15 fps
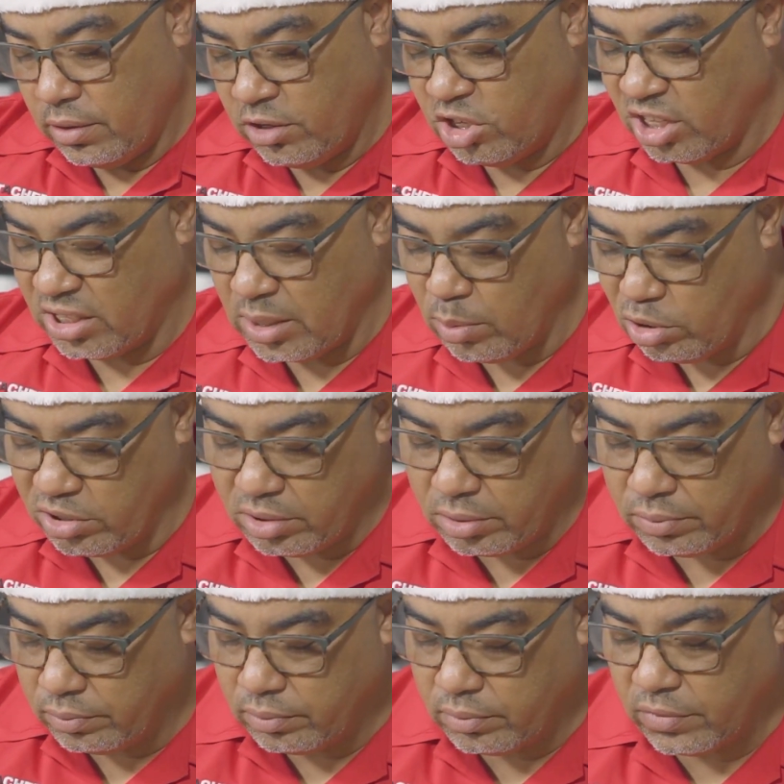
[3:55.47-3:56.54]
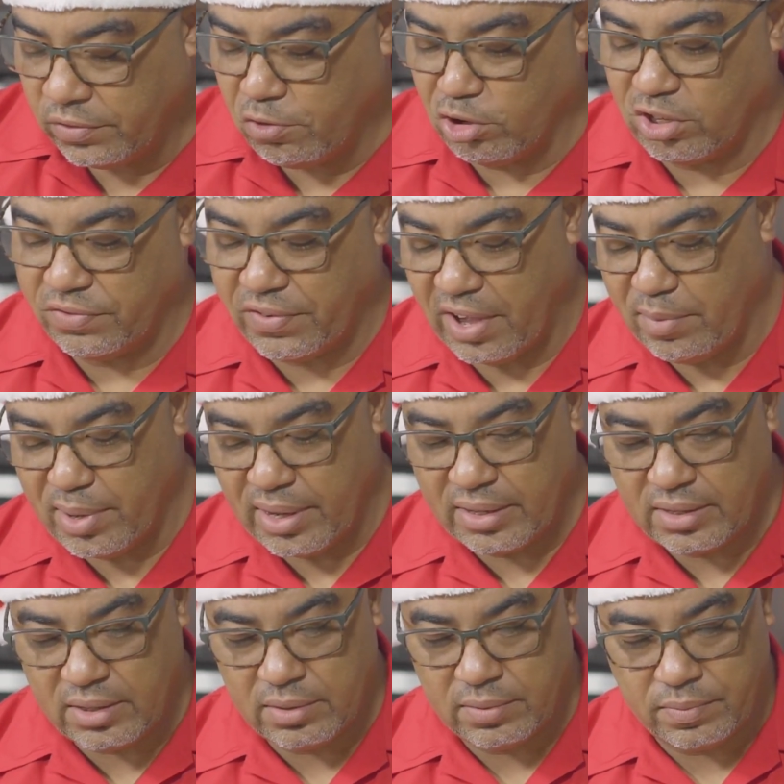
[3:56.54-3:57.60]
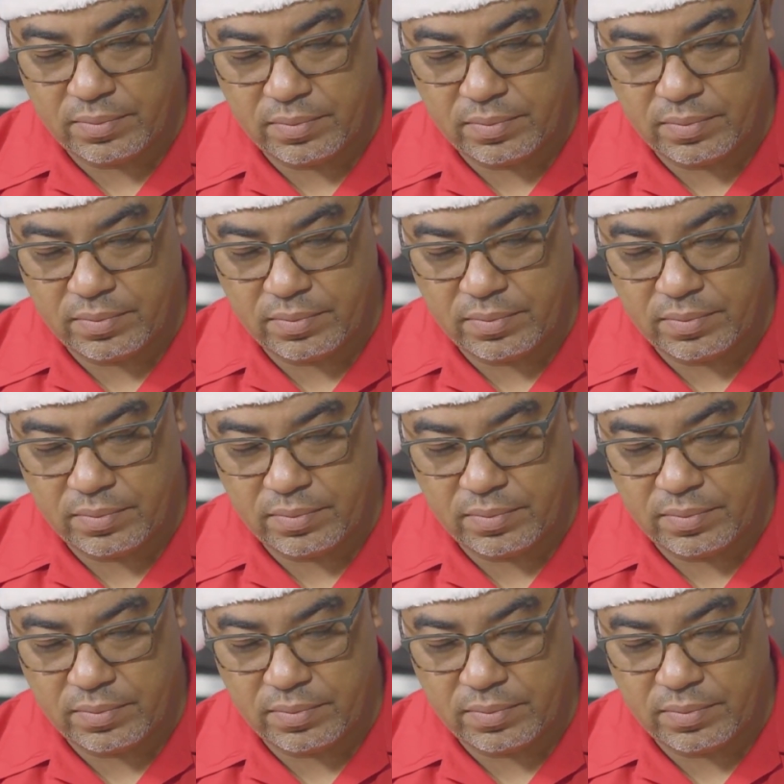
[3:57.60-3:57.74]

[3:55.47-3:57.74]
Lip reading: Just about 4 to 5 minutes.